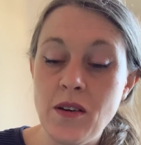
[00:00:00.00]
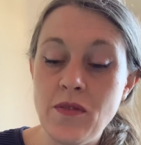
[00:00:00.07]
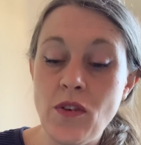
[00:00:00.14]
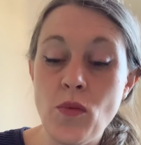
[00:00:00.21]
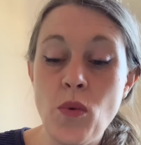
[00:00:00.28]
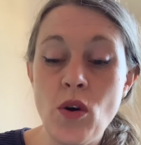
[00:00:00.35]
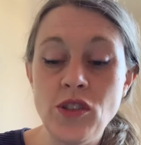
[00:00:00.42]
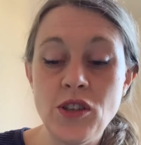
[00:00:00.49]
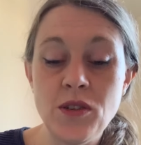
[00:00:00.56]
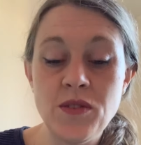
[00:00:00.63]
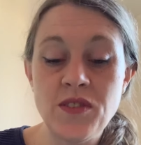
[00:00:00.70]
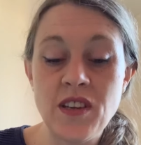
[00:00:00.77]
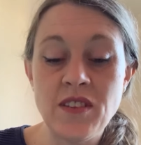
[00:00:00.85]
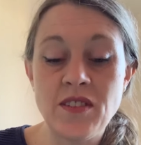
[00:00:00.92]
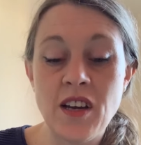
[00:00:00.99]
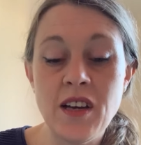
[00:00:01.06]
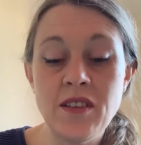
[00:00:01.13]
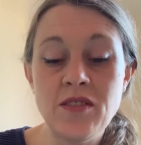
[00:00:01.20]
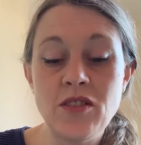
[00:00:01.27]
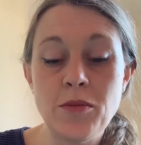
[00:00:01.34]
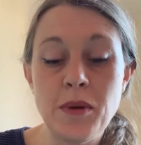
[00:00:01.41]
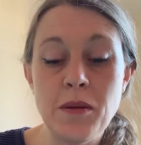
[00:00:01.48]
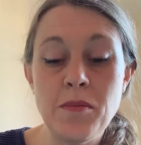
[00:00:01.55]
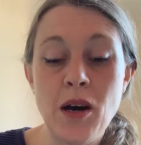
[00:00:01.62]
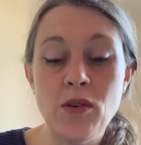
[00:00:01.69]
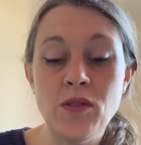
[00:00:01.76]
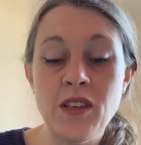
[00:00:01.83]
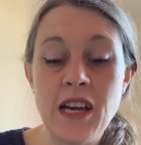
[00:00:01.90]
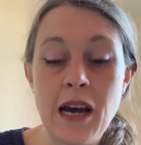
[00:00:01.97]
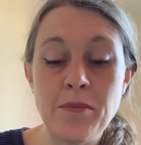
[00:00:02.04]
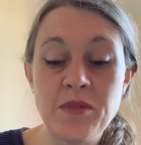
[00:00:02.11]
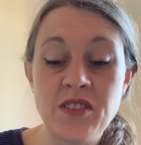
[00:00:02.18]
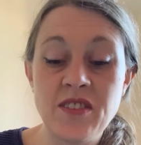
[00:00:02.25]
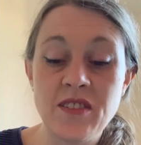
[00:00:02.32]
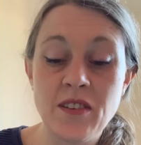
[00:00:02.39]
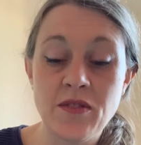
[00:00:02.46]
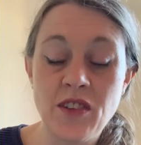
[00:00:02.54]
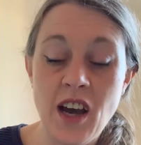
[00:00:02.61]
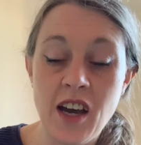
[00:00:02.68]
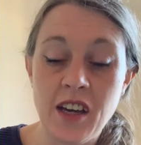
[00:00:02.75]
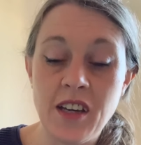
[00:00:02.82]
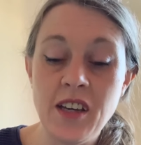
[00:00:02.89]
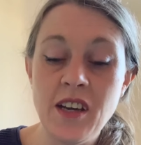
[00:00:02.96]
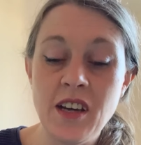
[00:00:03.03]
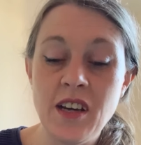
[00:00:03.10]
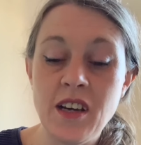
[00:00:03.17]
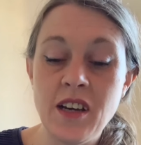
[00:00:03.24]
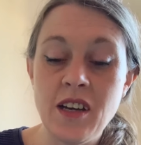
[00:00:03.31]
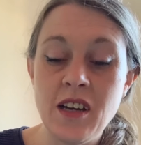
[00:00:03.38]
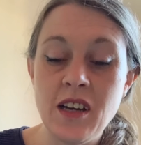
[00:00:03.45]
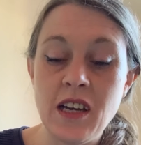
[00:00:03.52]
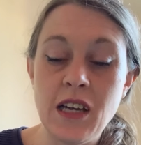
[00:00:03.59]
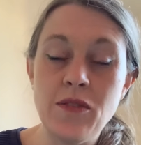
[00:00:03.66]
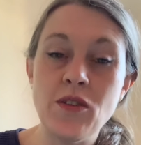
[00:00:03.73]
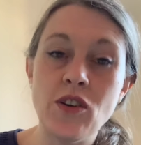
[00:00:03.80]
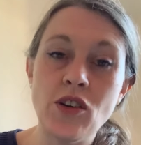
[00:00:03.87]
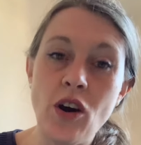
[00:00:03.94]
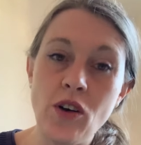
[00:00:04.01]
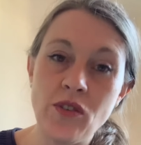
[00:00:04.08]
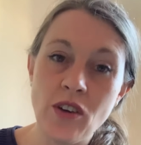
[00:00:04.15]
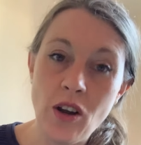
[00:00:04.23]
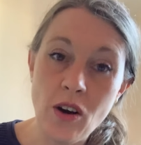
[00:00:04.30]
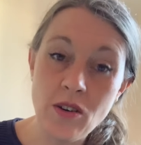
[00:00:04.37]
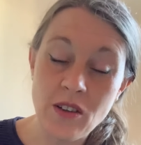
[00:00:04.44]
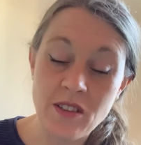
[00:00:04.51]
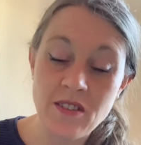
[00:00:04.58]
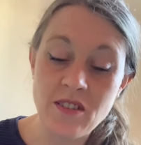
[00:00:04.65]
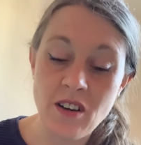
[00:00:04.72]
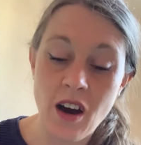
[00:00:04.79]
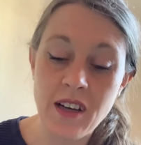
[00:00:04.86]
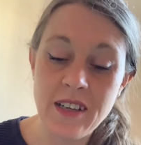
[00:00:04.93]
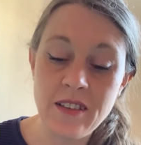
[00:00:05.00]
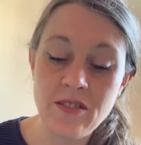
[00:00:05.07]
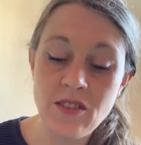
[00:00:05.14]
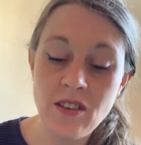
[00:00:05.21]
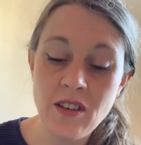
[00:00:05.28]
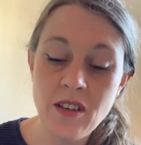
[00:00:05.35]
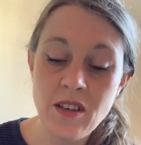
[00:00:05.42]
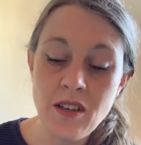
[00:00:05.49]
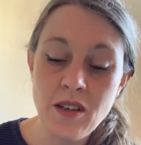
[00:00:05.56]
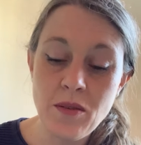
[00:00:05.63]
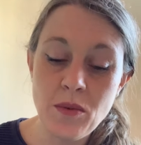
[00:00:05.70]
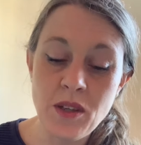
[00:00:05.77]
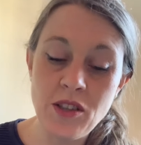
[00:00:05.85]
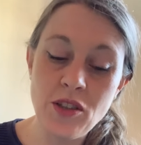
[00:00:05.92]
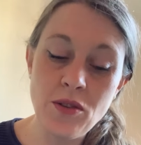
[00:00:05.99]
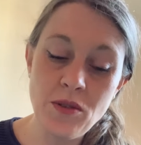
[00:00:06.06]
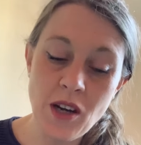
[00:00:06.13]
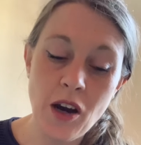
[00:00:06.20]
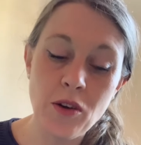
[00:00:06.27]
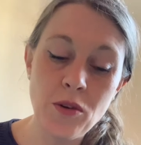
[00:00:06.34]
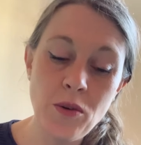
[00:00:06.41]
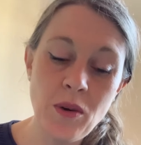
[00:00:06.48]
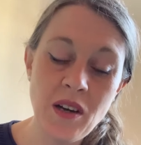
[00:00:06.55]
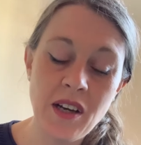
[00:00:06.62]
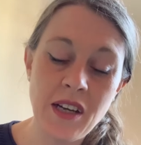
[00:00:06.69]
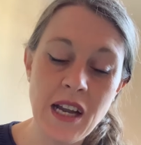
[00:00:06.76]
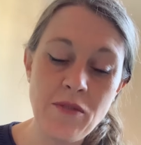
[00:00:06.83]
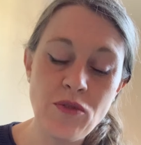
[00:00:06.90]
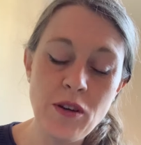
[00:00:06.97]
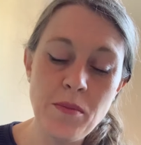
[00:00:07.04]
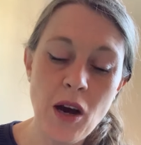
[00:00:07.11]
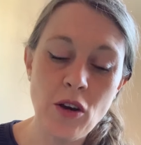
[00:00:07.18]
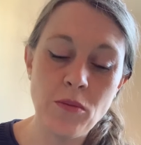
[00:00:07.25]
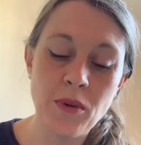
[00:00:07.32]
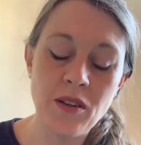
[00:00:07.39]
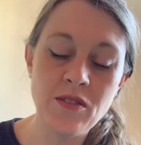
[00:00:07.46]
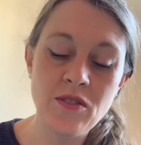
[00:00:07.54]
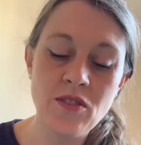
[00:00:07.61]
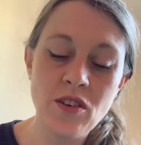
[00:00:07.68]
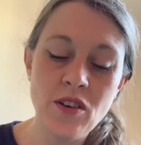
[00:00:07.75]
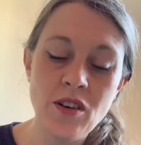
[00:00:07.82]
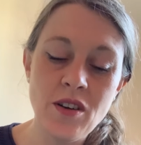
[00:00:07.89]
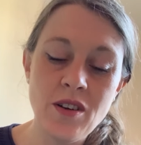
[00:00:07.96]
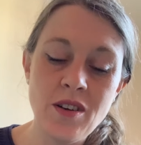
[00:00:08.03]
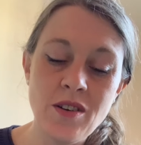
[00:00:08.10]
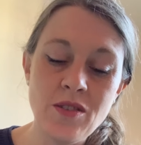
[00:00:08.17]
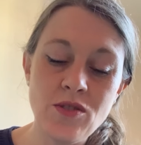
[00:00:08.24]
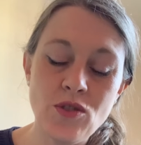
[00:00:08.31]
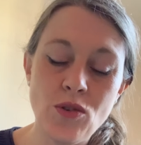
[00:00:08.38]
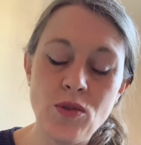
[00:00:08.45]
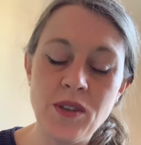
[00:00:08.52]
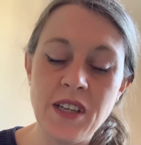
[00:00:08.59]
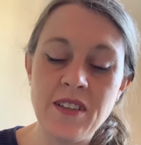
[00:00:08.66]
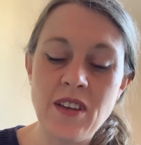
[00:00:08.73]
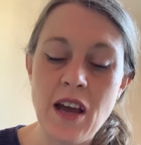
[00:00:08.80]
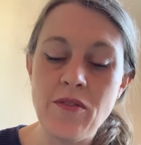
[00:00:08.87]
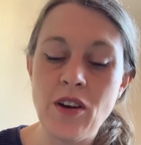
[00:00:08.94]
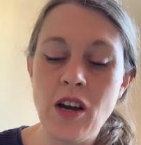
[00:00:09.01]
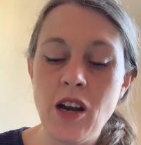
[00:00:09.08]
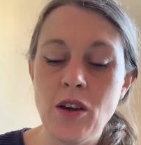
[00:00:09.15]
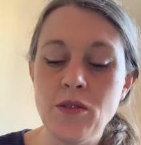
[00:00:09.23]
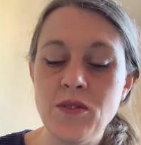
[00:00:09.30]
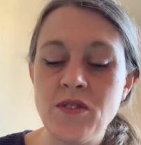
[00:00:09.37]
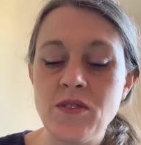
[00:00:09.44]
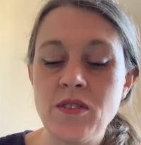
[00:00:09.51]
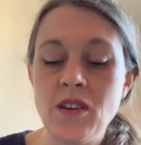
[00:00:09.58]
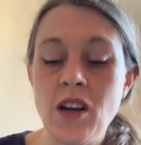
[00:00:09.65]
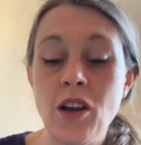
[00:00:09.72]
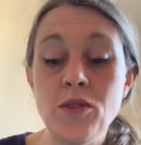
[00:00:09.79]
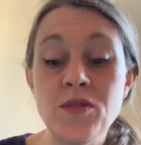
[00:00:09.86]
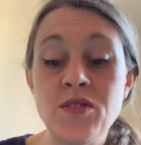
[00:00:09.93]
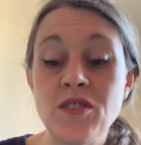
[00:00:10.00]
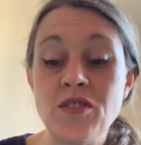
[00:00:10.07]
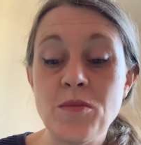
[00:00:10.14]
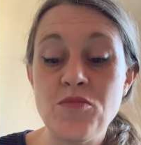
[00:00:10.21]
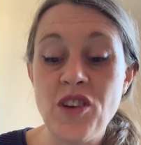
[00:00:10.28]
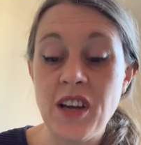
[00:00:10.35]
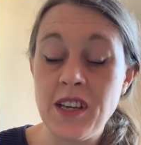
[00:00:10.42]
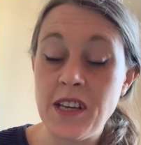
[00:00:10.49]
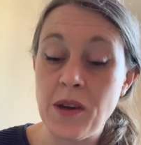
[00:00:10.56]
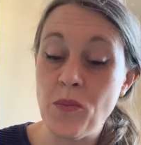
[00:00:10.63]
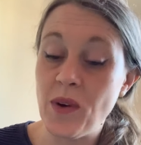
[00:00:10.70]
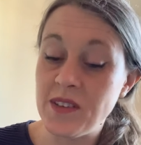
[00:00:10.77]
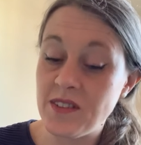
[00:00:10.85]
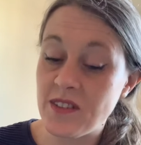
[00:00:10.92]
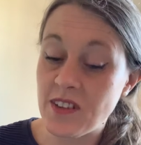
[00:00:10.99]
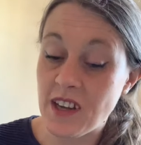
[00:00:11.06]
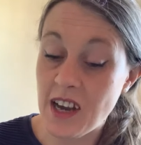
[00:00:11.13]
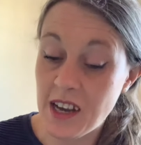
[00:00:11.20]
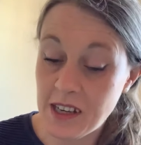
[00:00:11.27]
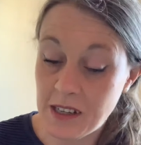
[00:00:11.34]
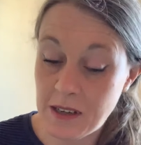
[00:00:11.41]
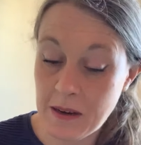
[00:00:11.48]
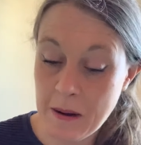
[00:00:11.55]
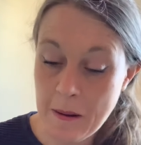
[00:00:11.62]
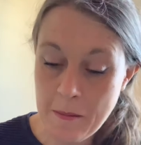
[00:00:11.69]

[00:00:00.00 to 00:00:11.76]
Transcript: For what use is it to bemoan the absence of day, even on the longest night, when you know in every moment dawn is ever close, closer to breaking once again?